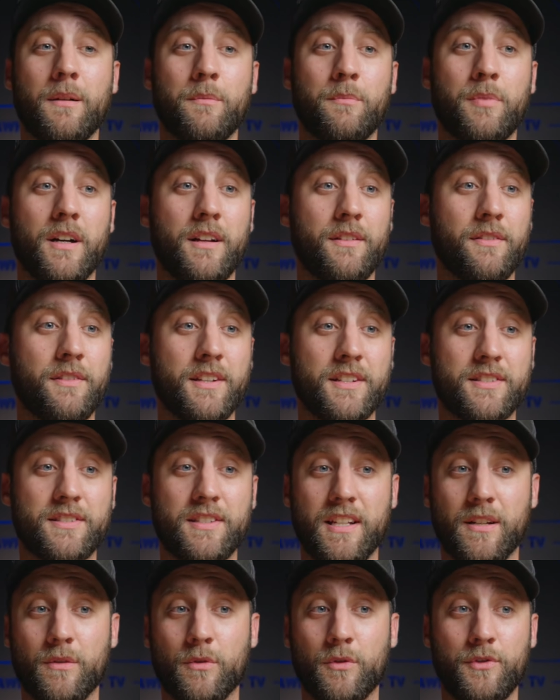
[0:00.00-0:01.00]
but this
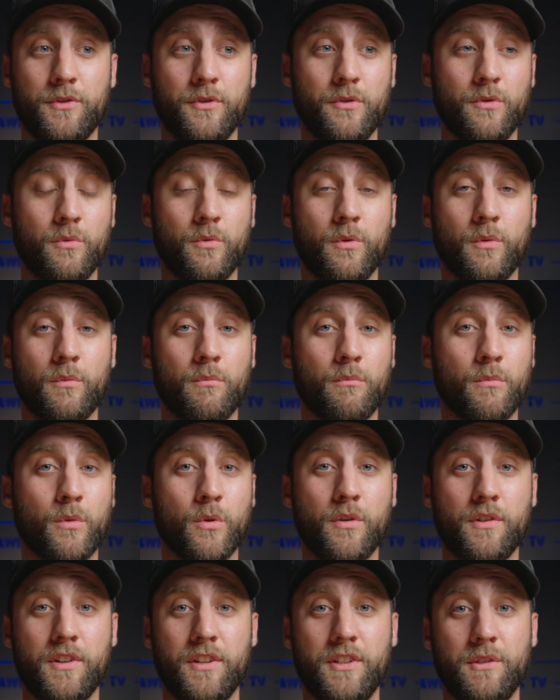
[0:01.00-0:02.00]
thing will do
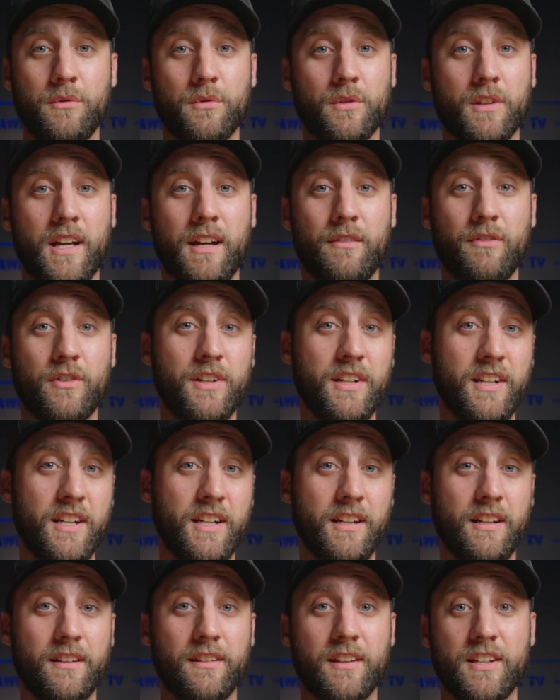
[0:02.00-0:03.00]
more than you will ever
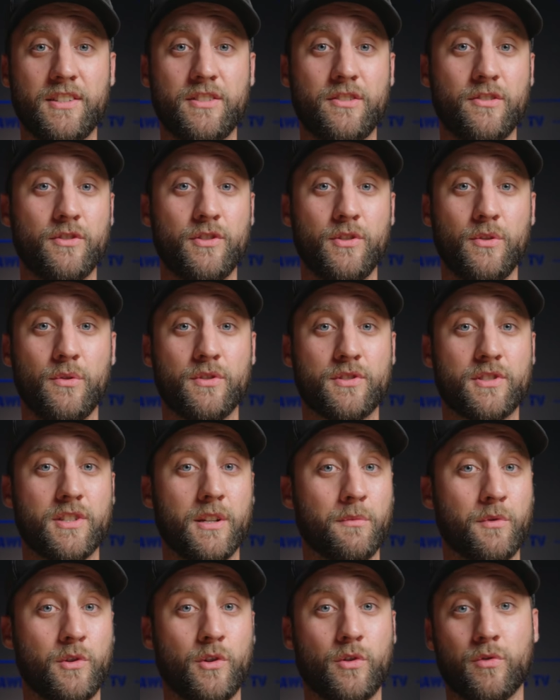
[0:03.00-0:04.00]
need unless you're doing
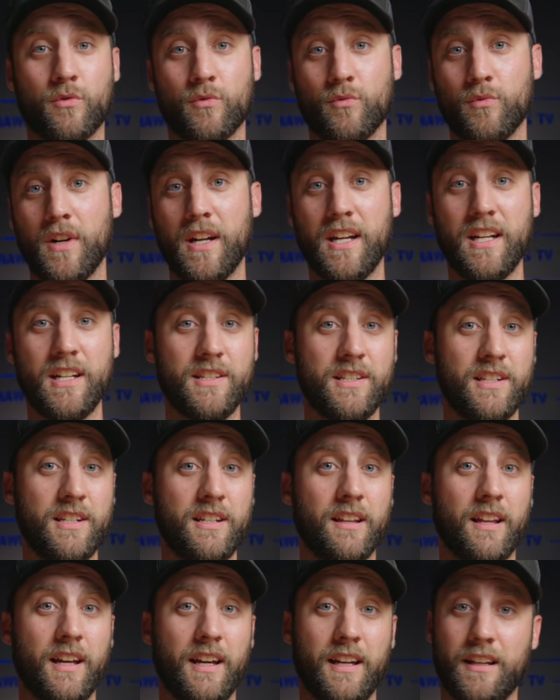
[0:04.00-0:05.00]
some
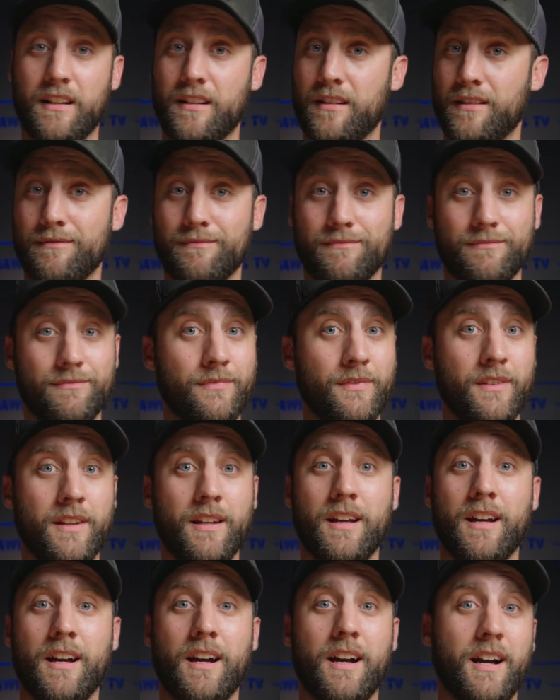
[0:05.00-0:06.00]
crazy like
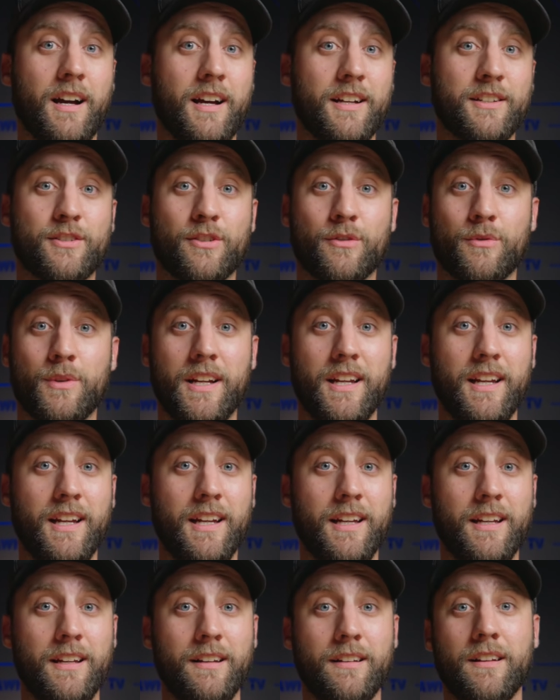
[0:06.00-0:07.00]
high
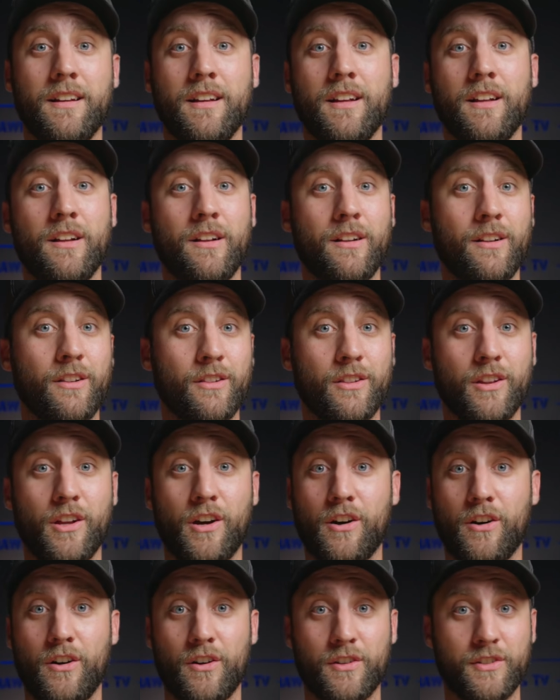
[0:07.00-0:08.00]
terrain,
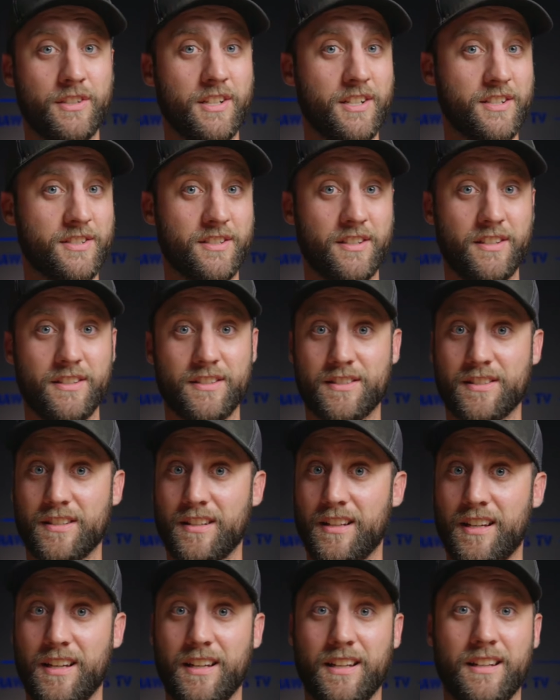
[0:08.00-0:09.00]
long distance
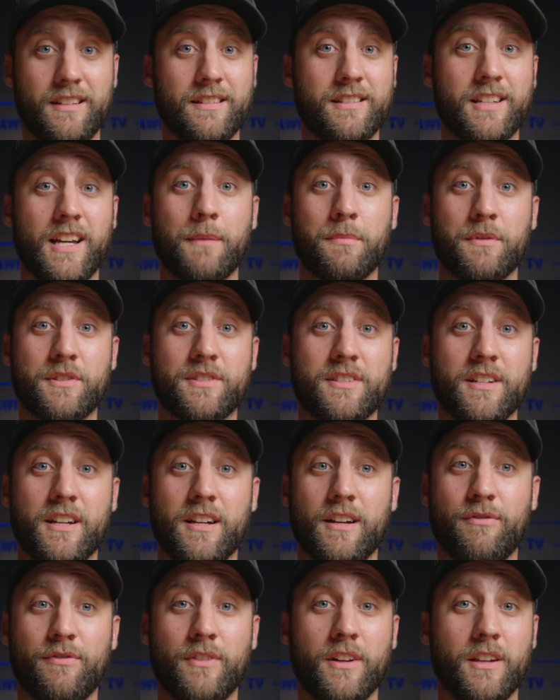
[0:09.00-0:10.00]
like type of
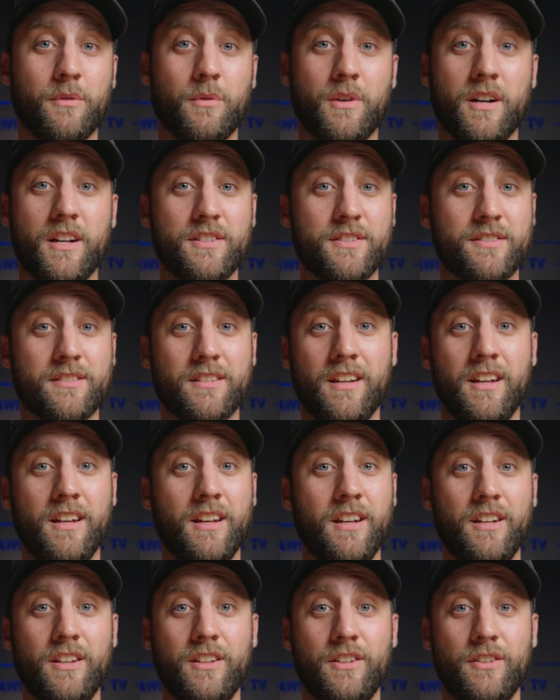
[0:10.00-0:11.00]
stuff. Otherwise,
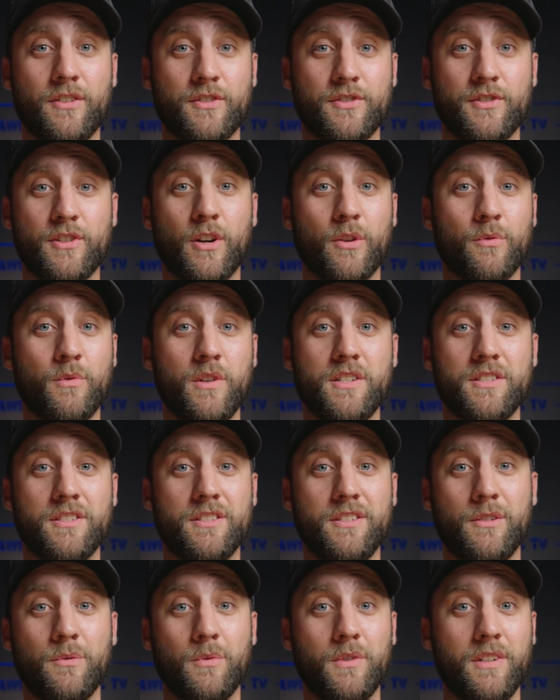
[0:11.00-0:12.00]
there's no
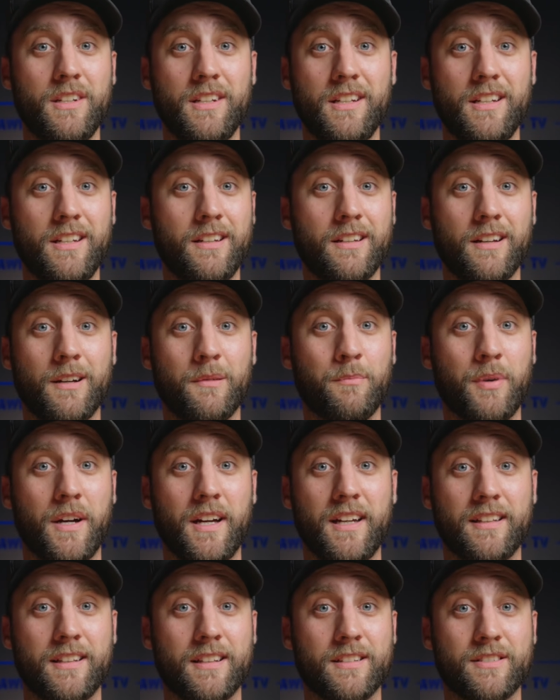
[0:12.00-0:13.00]
reason you would need a
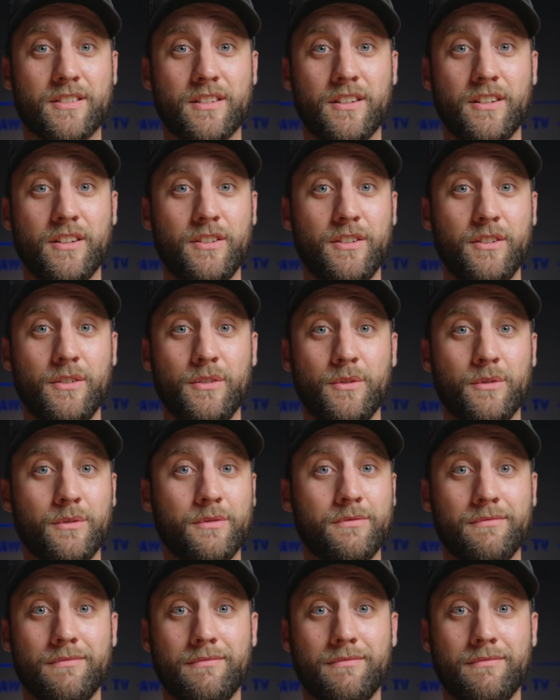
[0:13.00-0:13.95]
bike that's gonna do